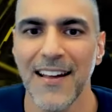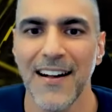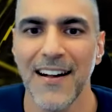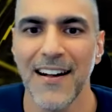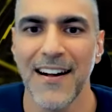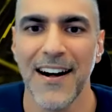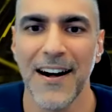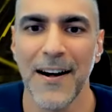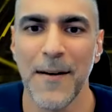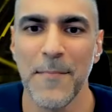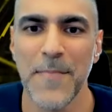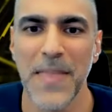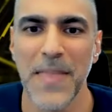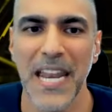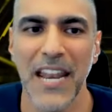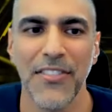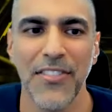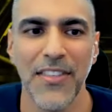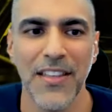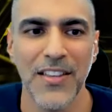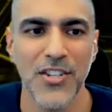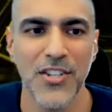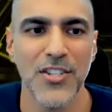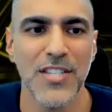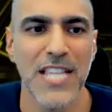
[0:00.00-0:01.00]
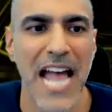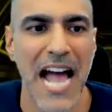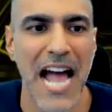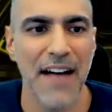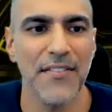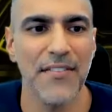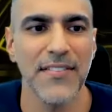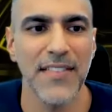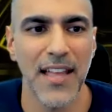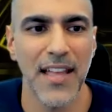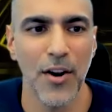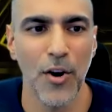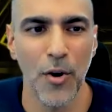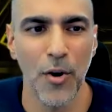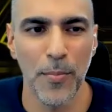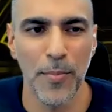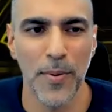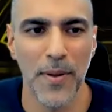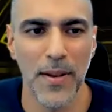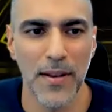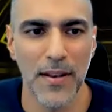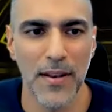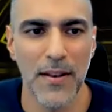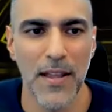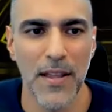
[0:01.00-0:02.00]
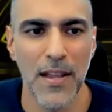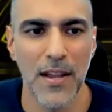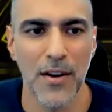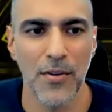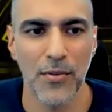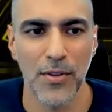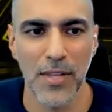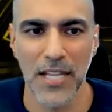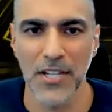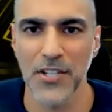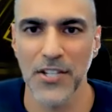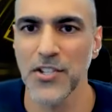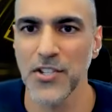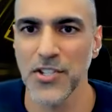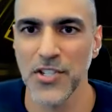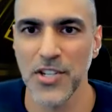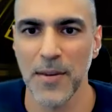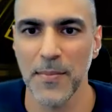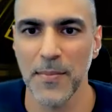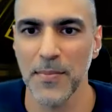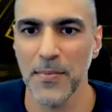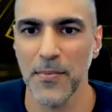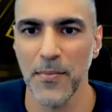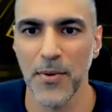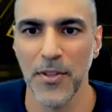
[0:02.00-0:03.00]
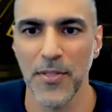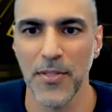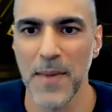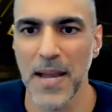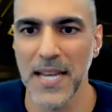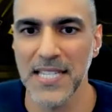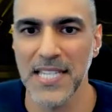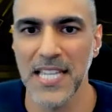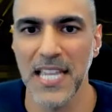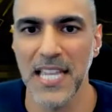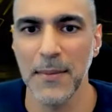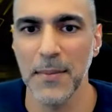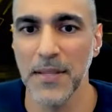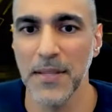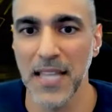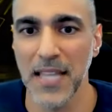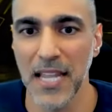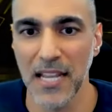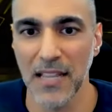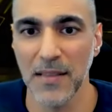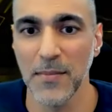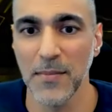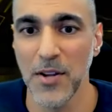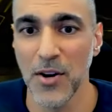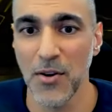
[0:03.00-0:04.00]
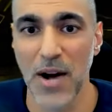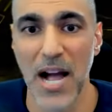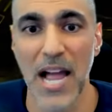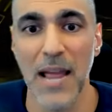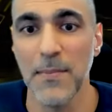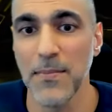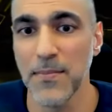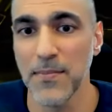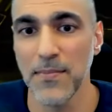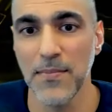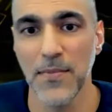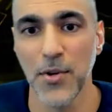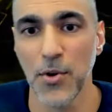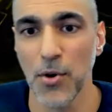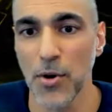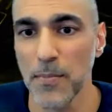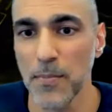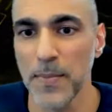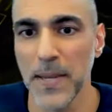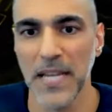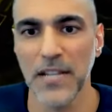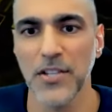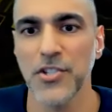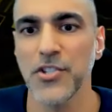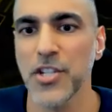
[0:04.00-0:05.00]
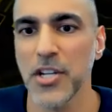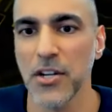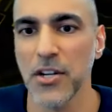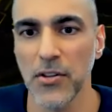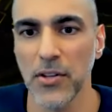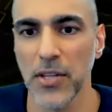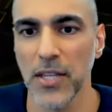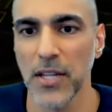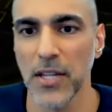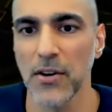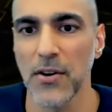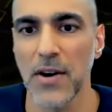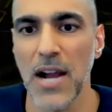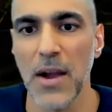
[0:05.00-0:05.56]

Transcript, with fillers: Um, and I think just having that open relationship with my team and letting them know I'm your biggest cheerleader.